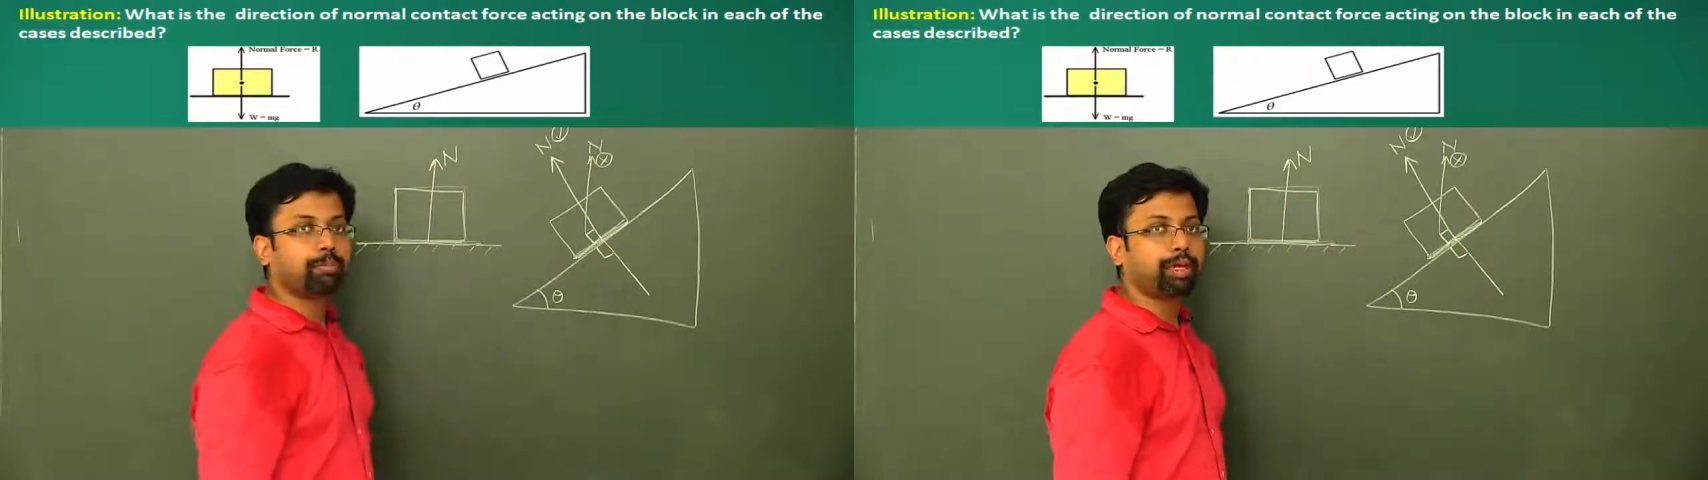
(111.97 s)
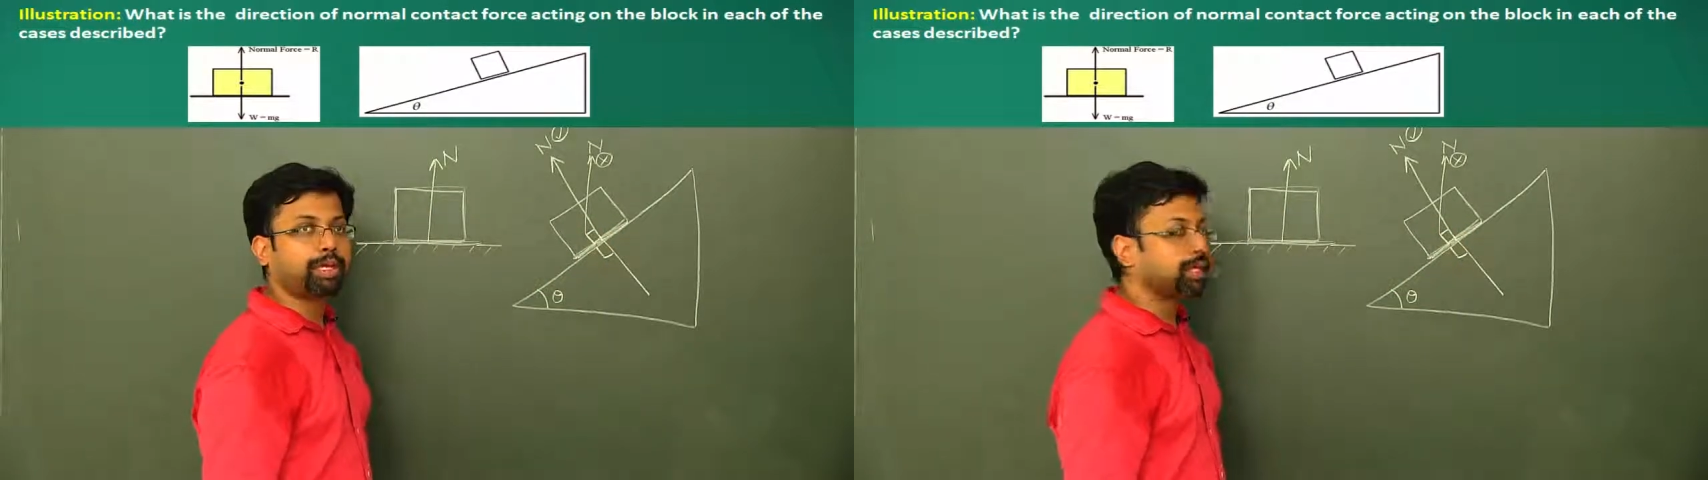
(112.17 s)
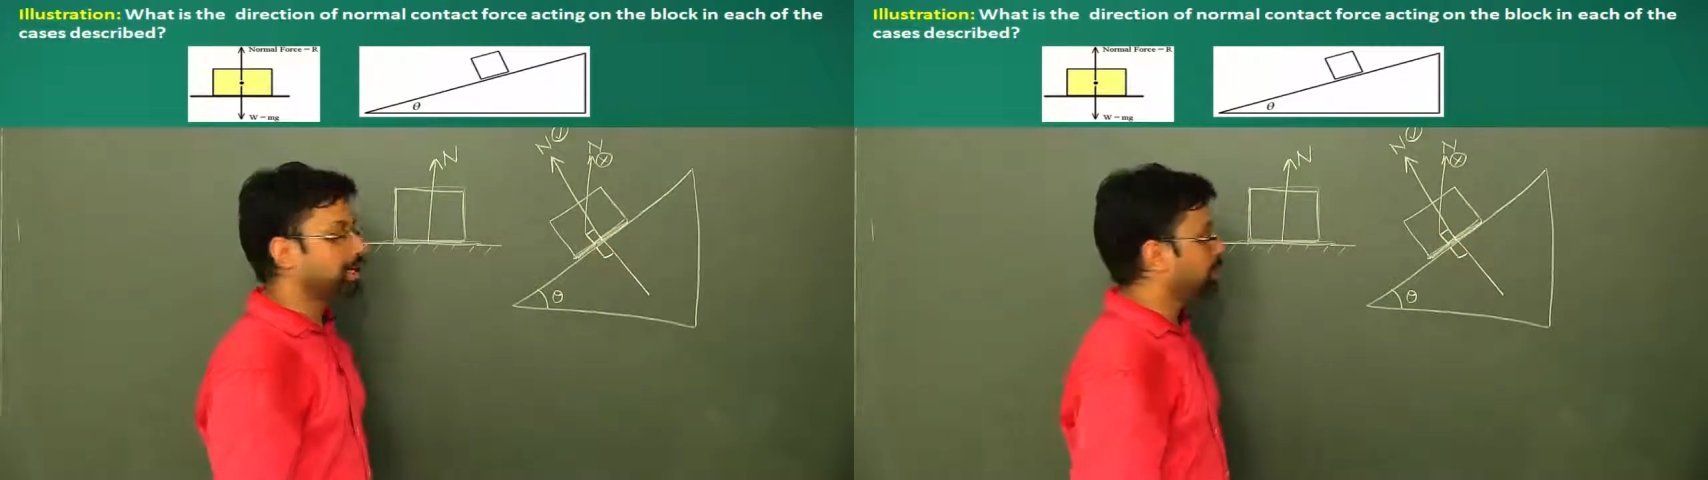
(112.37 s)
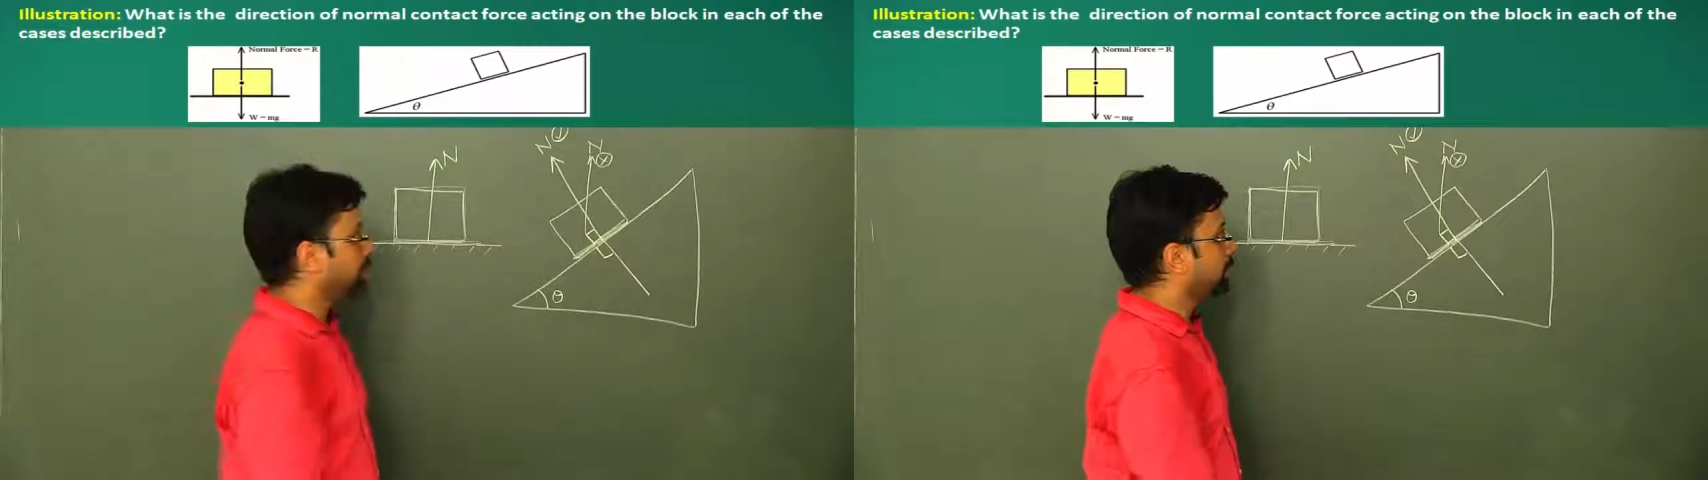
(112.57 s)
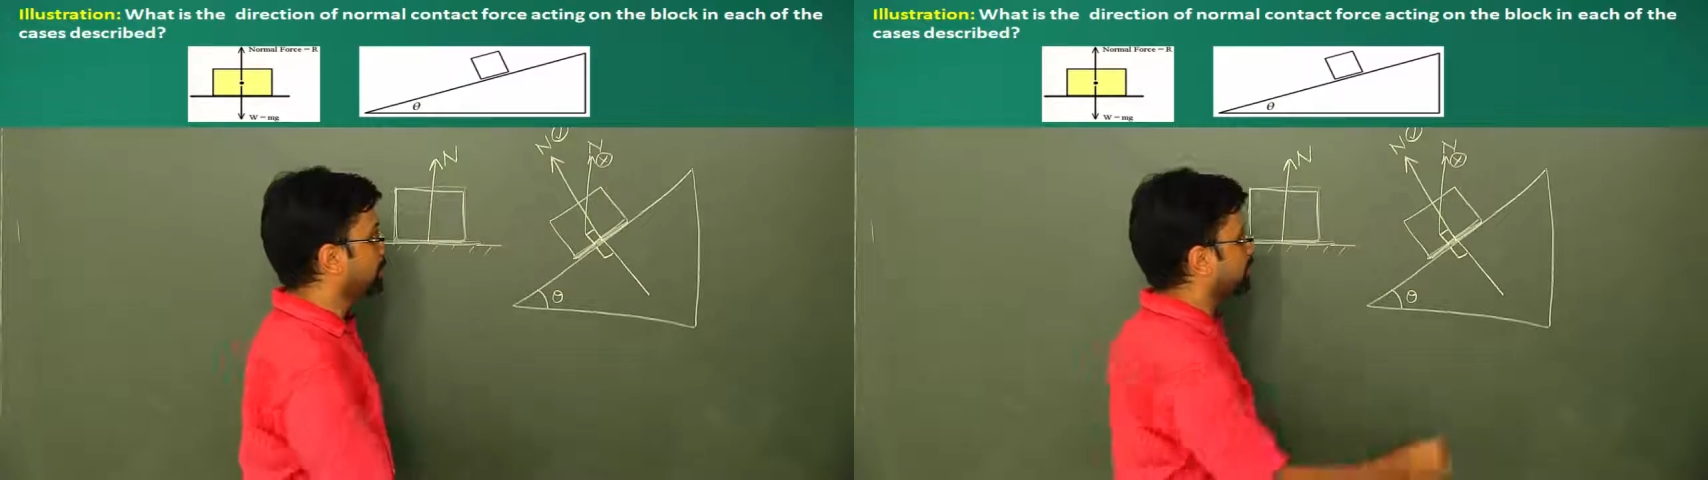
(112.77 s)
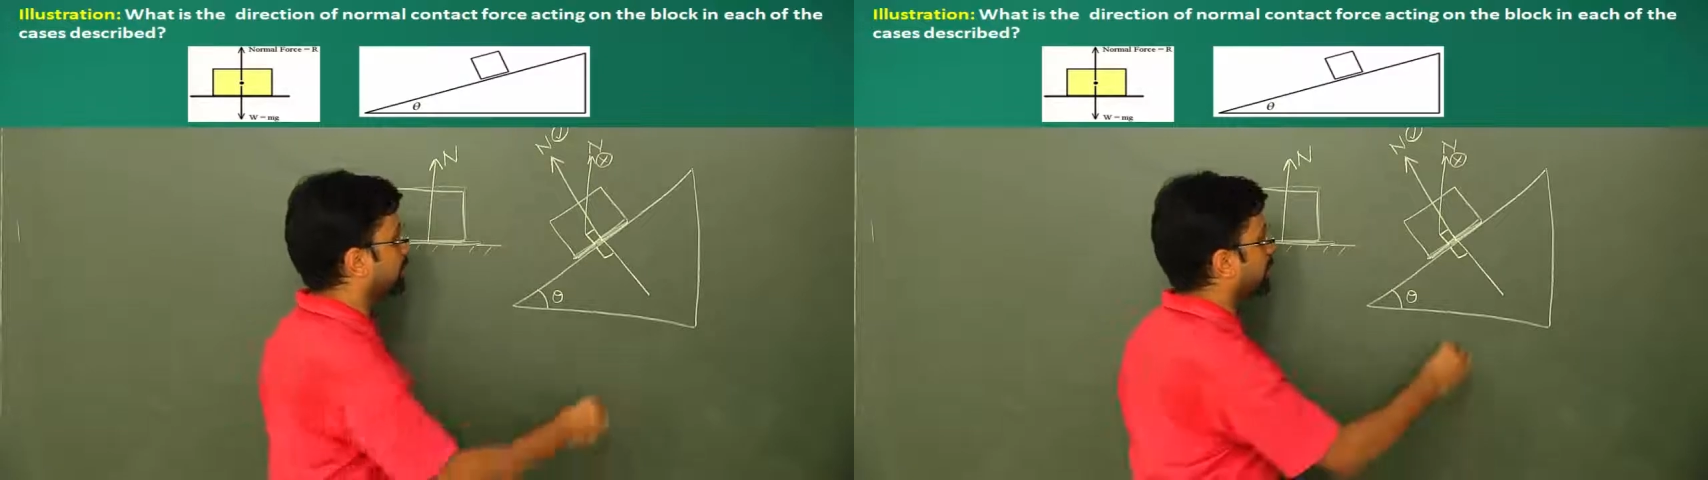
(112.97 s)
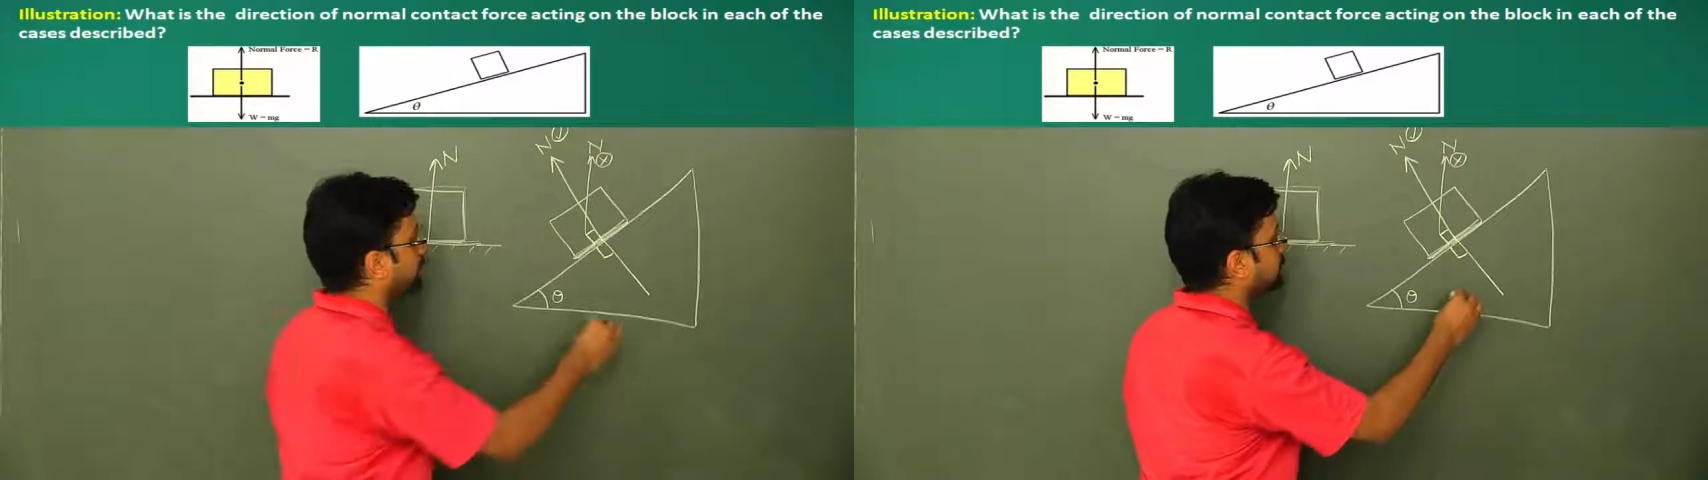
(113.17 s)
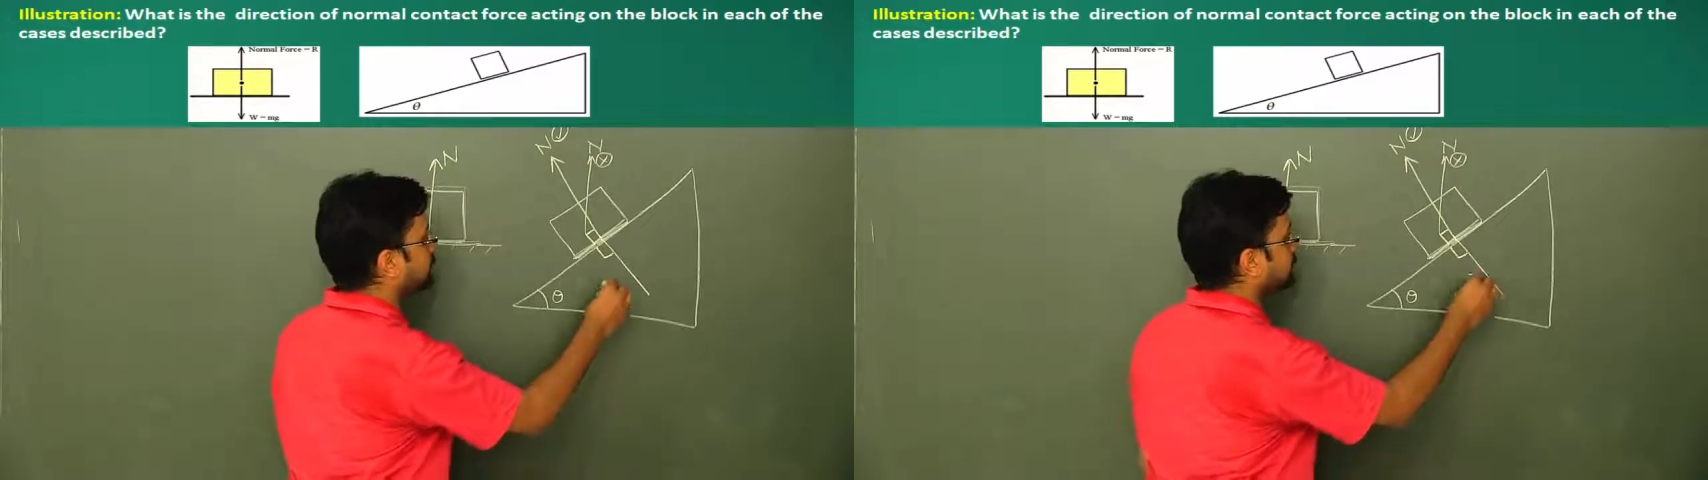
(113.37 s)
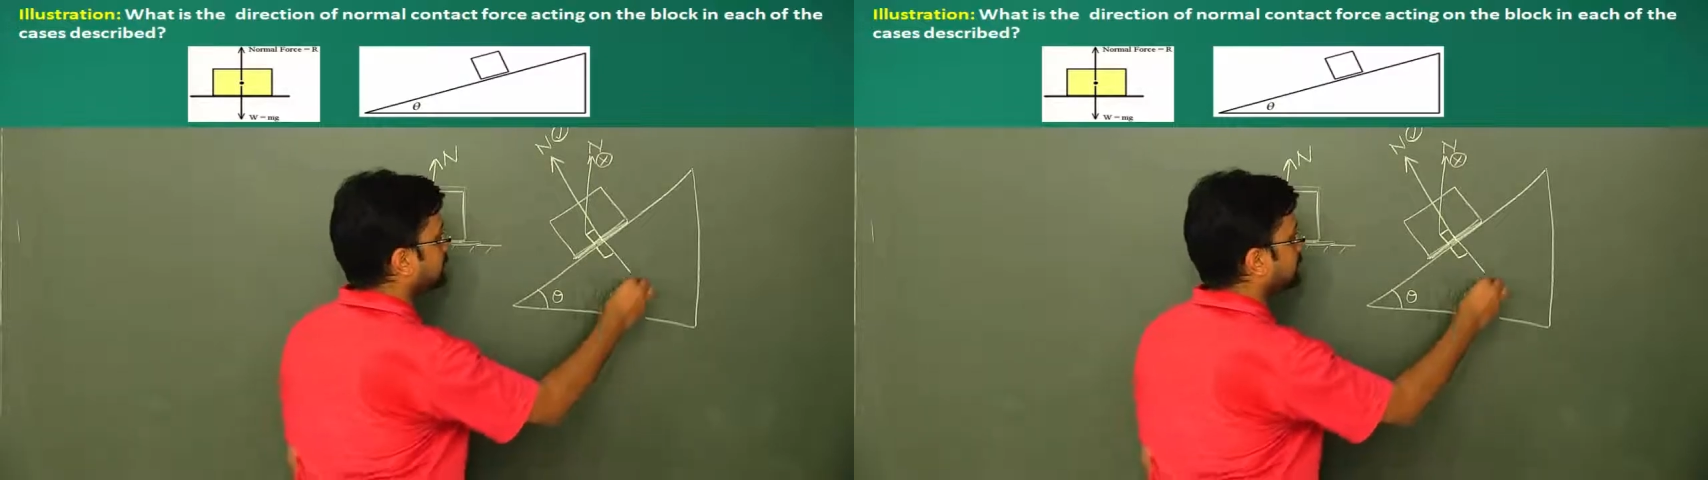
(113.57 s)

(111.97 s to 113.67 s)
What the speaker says: be 90.